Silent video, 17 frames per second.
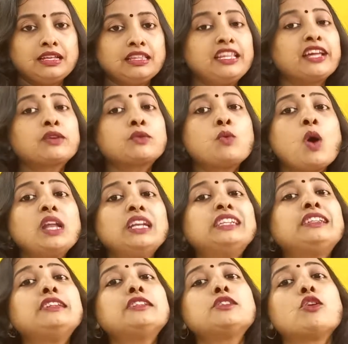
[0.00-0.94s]
Their
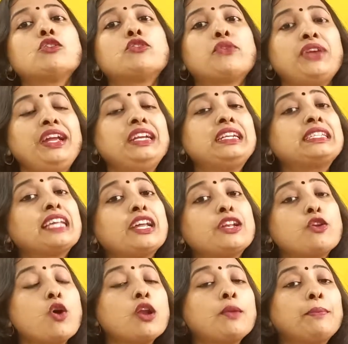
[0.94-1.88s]
qualities or traits are
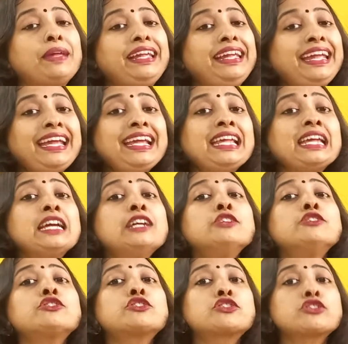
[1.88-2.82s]
not being
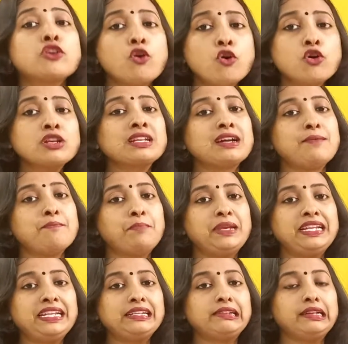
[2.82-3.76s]
shown
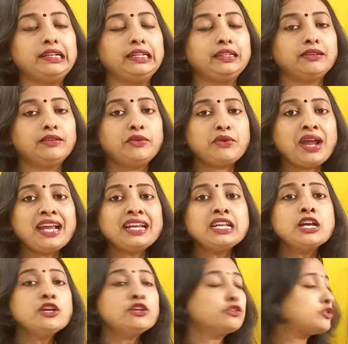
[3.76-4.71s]
completely, right?